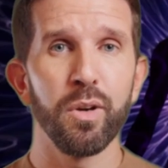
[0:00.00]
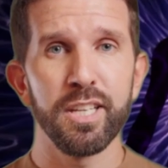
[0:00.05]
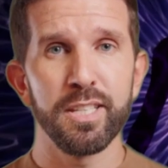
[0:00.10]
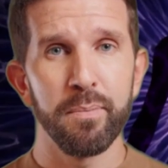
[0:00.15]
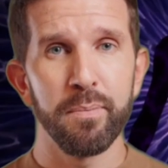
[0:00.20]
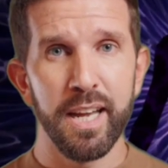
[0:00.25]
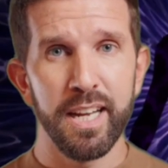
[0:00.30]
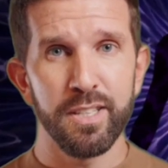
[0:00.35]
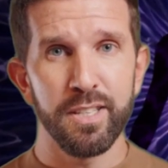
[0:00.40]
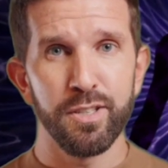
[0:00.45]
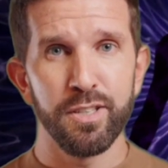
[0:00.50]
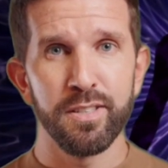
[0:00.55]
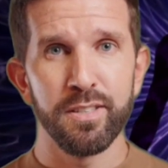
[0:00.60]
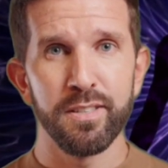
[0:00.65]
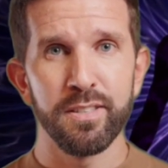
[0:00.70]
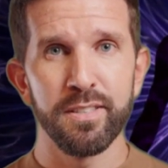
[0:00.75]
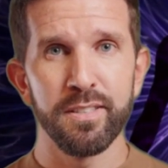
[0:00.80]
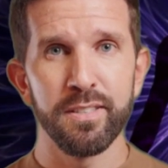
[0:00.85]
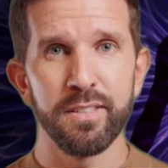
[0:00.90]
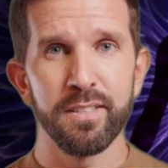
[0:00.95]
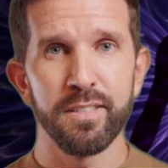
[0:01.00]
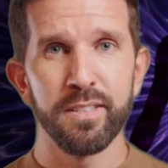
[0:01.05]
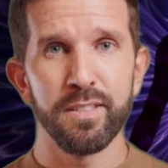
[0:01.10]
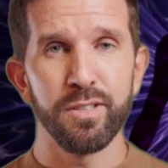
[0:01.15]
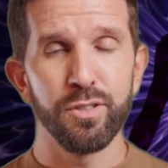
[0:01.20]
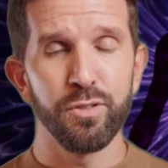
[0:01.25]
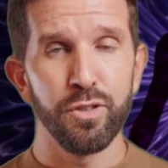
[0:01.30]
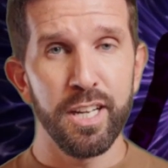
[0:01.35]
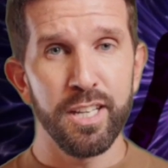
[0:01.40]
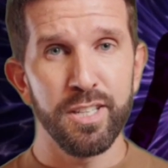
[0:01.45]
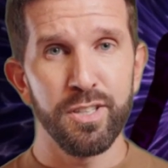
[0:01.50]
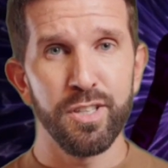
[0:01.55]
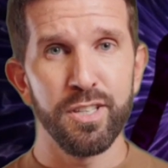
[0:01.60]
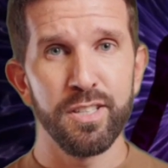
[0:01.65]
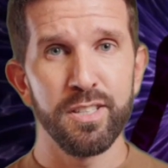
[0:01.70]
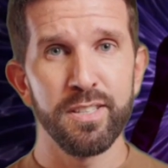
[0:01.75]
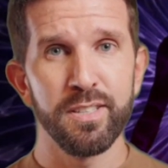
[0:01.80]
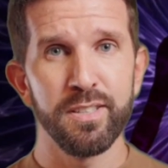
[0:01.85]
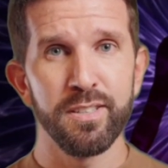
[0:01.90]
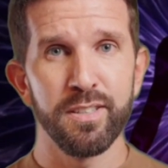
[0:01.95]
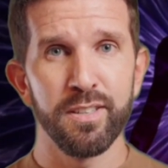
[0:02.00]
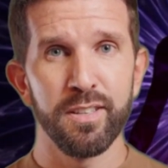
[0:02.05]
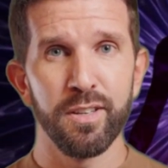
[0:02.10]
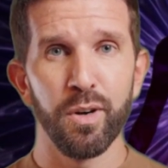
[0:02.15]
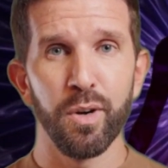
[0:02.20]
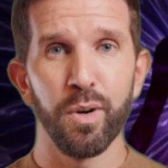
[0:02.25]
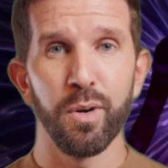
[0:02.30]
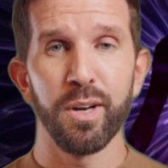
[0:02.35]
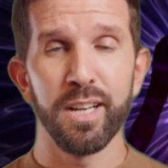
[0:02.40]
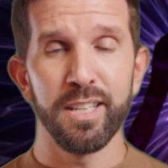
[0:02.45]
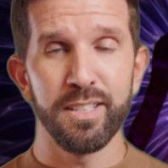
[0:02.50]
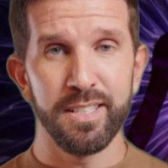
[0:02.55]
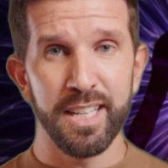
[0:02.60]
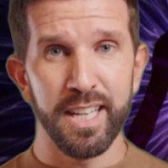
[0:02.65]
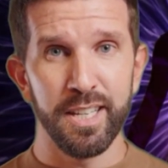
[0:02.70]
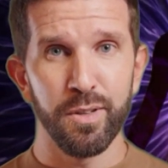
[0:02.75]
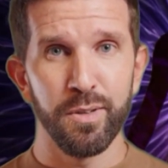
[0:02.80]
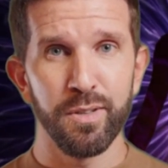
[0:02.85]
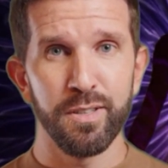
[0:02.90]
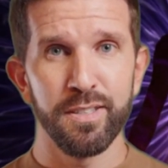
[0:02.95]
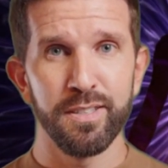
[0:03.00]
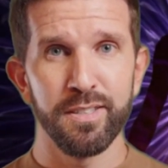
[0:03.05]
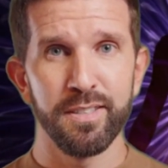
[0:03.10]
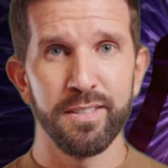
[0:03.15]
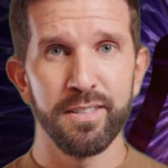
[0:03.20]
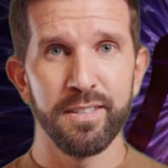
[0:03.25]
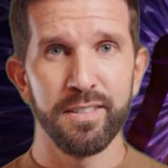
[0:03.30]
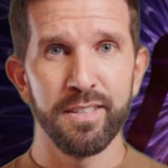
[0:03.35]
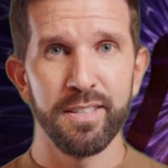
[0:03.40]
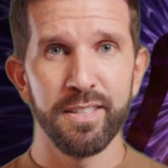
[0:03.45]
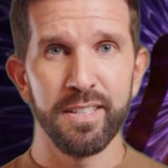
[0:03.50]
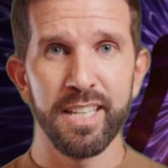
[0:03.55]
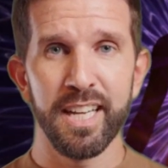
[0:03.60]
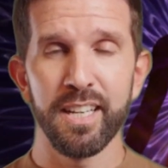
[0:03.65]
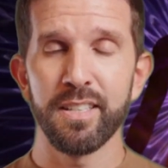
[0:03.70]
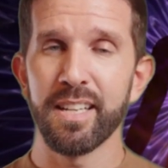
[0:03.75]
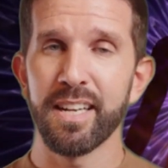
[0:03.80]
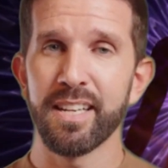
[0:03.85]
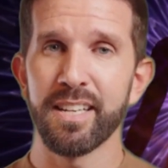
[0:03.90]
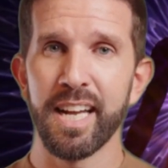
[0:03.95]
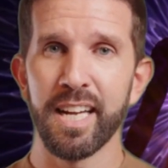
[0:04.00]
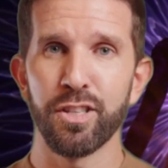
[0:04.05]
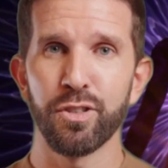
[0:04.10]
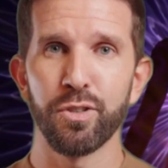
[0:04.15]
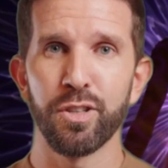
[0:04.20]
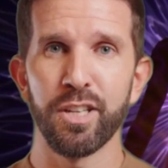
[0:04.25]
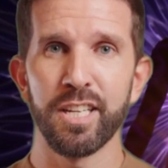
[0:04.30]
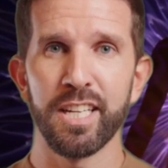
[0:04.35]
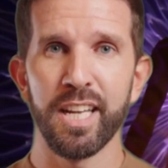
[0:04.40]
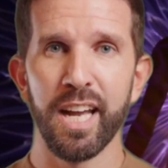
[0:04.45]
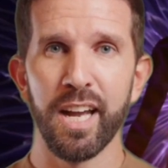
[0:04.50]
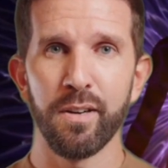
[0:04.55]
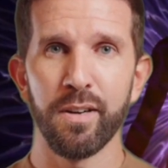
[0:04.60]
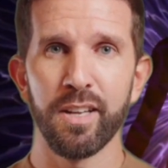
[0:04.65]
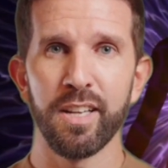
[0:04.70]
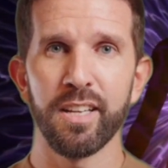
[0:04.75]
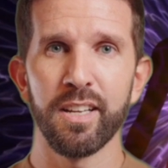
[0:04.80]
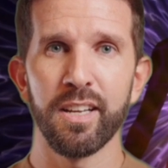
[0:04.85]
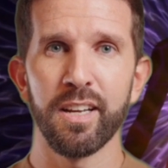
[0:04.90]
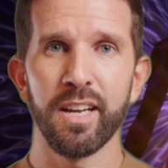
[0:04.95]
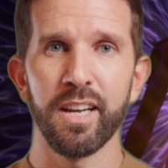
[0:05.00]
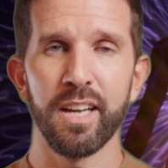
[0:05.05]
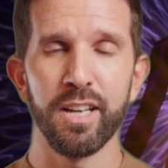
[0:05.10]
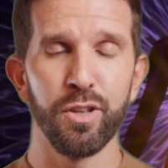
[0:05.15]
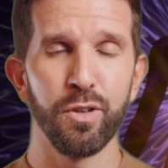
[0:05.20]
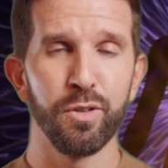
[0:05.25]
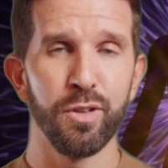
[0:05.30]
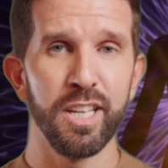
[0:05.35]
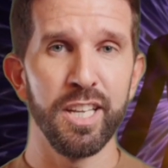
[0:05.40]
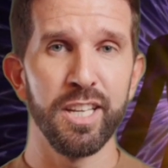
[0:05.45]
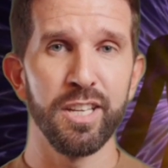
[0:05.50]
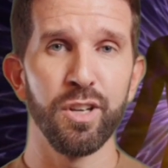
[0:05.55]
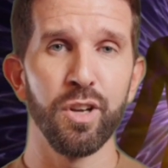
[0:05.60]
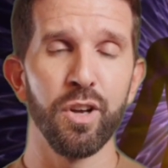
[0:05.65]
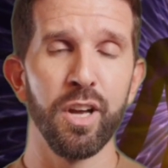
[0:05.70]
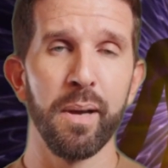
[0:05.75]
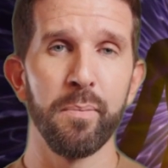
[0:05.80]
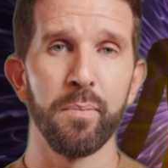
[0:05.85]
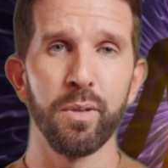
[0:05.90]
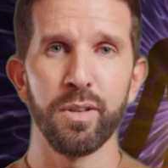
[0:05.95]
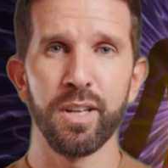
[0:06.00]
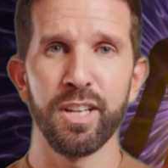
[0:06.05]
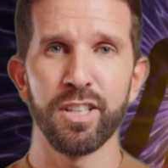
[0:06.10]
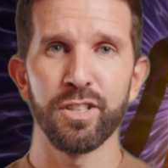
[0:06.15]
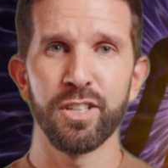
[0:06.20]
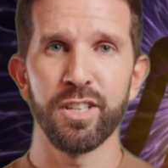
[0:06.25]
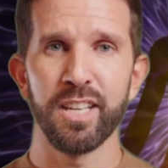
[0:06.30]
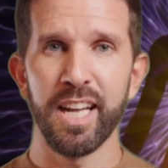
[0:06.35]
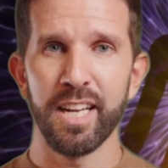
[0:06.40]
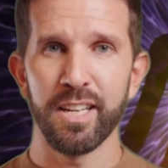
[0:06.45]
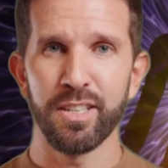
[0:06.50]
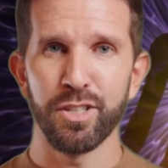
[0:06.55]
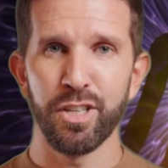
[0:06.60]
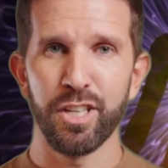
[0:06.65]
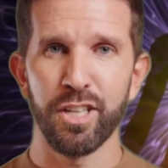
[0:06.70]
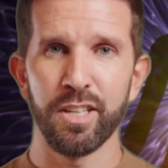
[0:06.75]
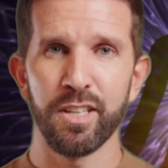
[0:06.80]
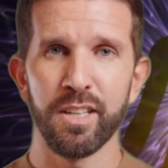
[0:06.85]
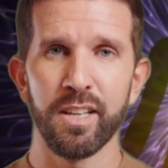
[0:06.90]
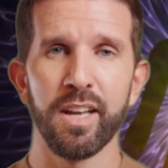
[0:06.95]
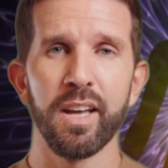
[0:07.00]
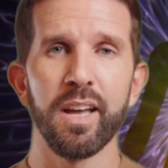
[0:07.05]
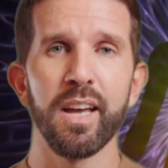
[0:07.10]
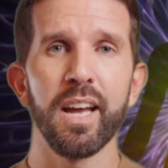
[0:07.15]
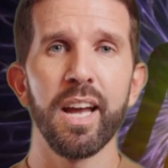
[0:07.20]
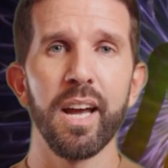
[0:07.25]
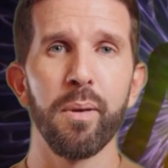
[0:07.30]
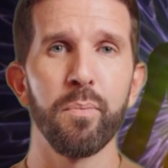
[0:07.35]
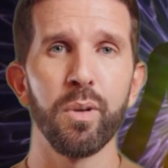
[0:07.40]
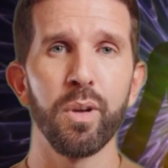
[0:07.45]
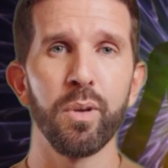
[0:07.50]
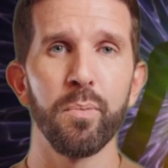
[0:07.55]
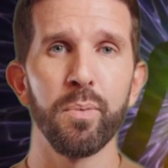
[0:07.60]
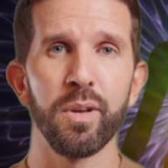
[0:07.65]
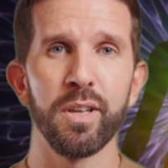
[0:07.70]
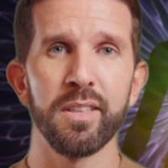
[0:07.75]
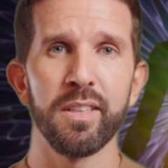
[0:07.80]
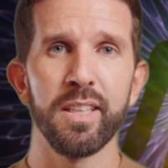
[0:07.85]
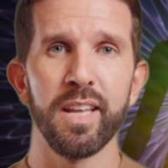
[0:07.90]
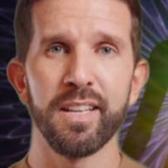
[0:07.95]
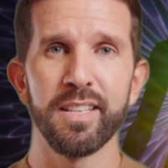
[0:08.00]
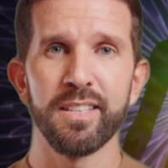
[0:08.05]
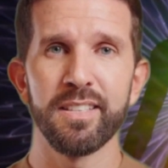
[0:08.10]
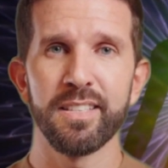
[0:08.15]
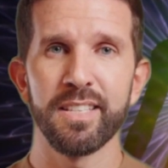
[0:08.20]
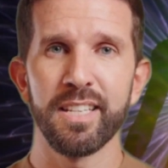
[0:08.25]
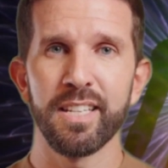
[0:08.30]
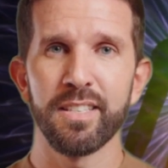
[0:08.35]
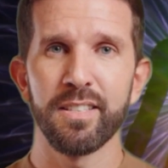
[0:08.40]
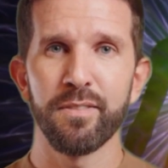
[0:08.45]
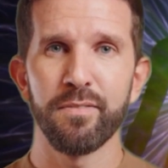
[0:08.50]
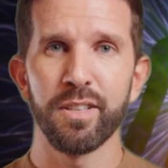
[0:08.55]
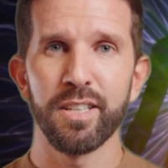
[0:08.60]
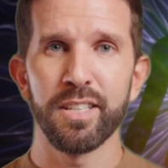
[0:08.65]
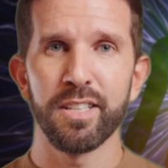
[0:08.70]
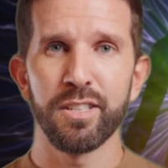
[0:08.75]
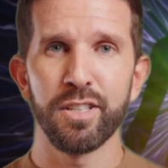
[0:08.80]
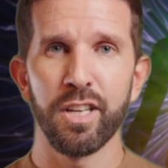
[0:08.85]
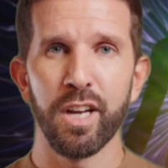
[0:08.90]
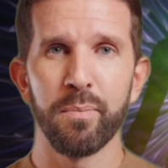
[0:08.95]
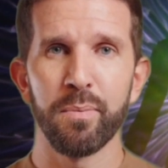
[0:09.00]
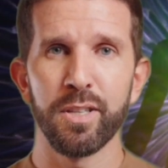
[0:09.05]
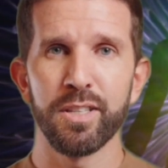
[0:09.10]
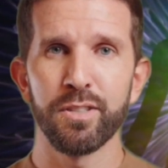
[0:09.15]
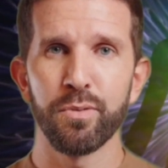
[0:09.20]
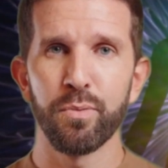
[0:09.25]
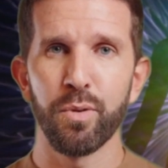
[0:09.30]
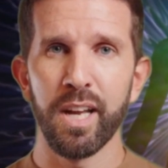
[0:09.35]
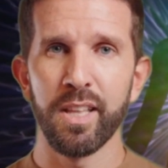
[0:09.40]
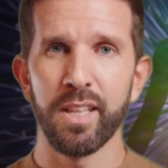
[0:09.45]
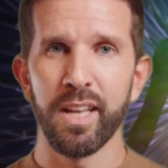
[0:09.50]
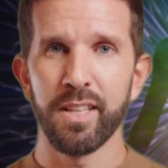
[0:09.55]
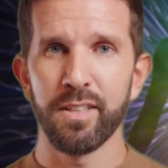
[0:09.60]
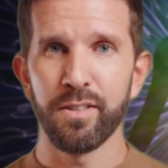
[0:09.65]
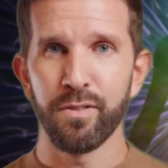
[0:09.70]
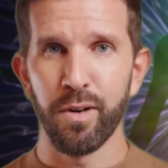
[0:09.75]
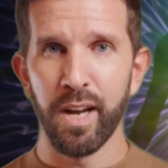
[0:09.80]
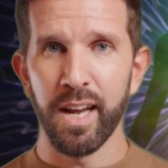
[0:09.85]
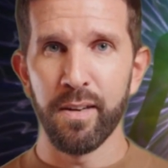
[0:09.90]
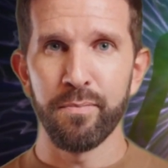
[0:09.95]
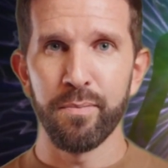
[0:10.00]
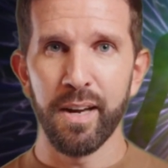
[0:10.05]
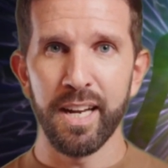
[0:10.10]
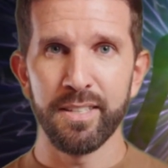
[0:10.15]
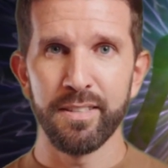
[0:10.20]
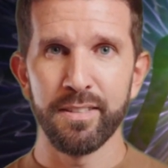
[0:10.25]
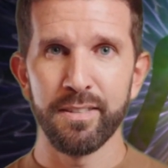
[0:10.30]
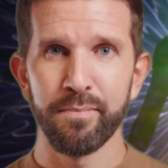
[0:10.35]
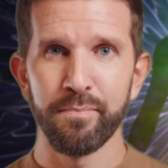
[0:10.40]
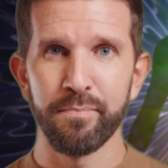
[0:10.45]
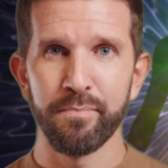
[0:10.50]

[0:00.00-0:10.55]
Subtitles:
as managers, strategists, or executors, yet they naturally carry a unique collaboration energy, a blueprint that instinctively determines where they thrive best.